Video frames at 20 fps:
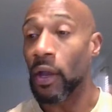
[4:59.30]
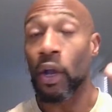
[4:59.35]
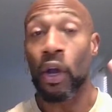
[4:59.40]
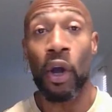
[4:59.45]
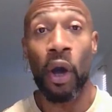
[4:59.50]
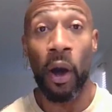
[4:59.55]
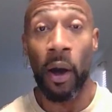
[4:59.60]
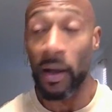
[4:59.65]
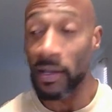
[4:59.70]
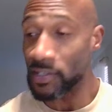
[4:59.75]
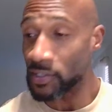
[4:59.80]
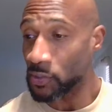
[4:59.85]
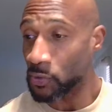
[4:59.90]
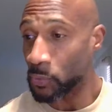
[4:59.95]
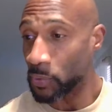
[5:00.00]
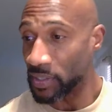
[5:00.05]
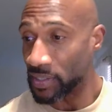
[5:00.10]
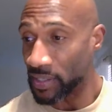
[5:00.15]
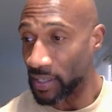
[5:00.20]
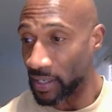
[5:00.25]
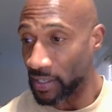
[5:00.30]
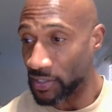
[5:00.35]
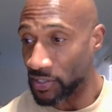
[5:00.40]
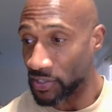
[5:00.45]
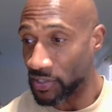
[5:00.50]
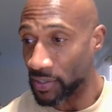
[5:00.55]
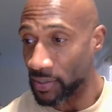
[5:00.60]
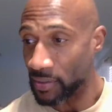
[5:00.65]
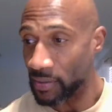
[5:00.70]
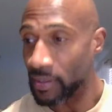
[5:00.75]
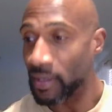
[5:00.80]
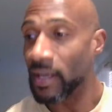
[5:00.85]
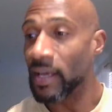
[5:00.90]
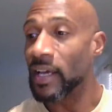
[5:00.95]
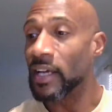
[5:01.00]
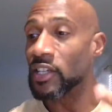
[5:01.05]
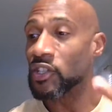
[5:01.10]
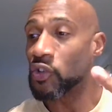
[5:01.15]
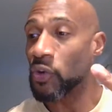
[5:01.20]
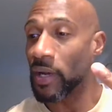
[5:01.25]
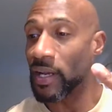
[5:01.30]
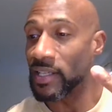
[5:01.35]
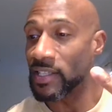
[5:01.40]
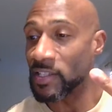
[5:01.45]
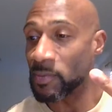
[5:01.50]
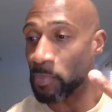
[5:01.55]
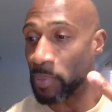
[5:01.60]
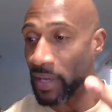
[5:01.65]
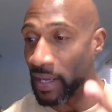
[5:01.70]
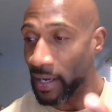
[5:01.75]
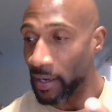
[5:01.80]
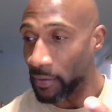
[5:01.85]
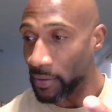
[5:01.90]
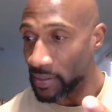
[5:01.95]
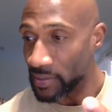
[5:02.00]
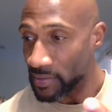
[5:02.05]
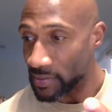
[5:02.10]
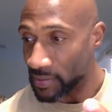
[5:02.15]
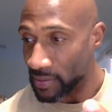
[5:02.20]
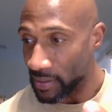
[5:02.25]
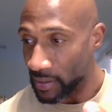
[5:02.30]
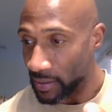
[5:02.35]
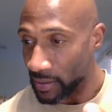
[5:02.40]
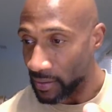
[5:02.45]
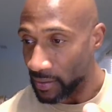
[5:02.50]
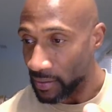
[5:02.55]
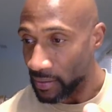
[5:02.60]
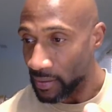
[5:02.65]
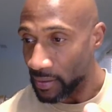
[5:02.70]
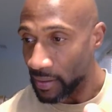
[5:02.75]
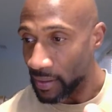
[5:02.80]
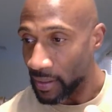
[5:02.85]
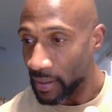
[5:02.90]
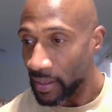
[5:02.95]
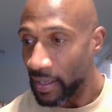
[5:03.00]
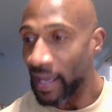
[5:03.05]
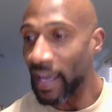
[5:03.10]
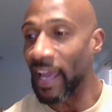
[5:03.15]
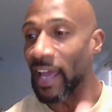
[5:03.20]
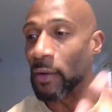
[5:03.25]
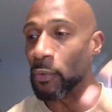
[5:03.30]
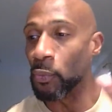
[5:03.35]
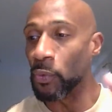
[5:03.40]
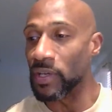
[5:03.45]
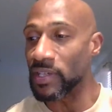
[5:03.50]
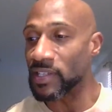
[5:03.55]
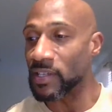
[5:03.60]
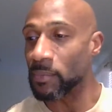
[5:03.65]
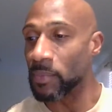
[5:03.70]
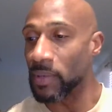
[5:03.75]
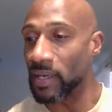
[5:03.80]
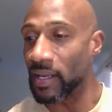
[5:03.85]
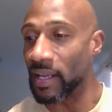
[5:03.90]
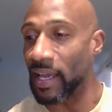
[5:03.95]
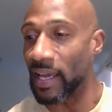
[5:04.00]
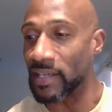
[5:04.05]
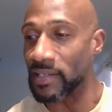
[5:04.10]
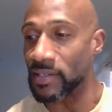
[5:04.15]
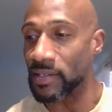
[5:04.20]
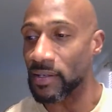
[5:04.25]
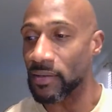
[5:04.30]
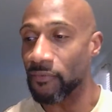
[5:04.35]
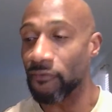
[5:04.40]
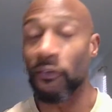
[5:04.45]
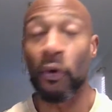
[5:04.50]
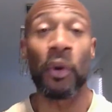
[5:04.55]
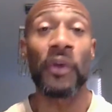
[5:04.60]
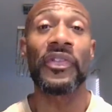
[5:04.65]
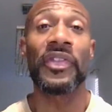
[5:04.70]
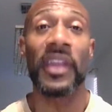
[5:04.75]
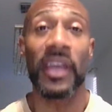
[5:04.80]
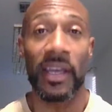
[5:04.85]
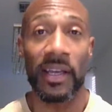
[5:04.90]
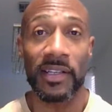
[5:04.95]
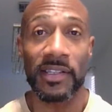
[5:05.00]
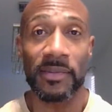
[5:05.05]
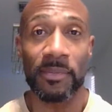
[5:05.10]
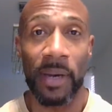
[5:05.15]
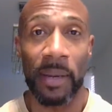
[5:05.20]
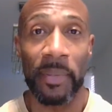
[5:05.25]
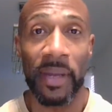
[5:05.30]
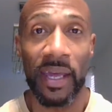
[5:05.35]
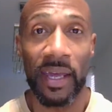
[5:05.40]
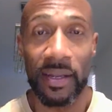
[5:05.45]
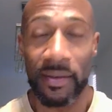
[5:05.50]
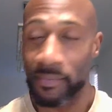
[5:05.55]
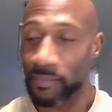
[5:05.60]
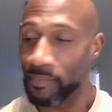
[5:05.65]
cost reduction, transparency, and risk mitigation. 4 things, my bad,